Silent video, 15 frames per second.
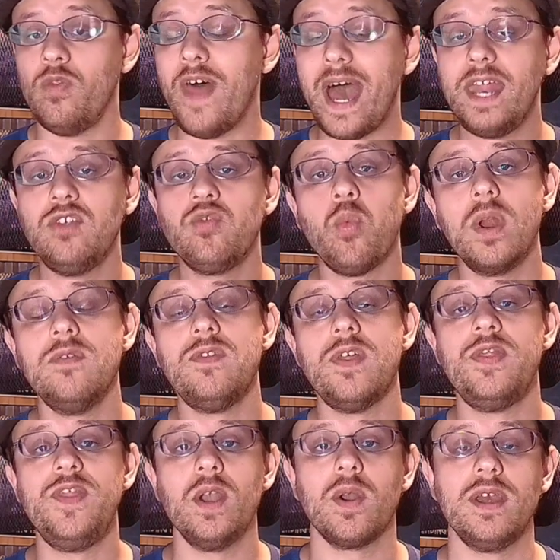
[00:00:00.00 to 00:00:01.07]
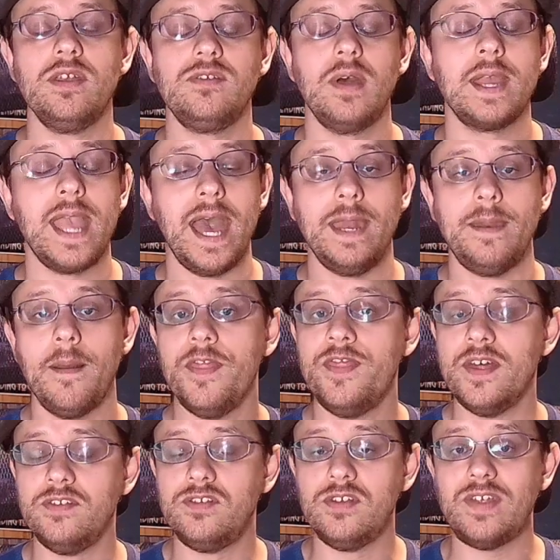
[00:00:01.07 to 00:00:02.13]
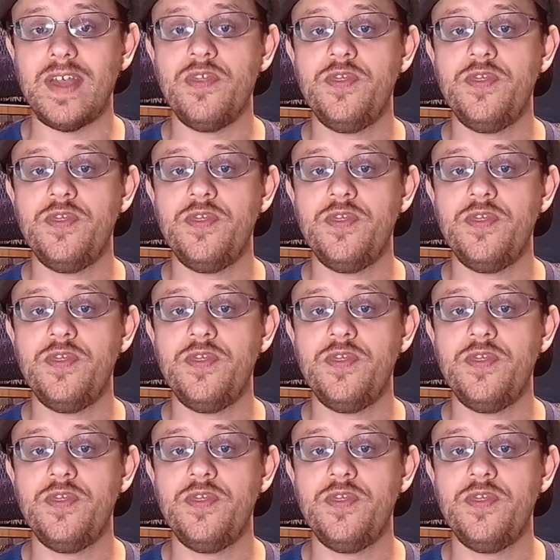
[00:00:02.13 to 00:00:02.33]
That is one of the theories. Again, this is a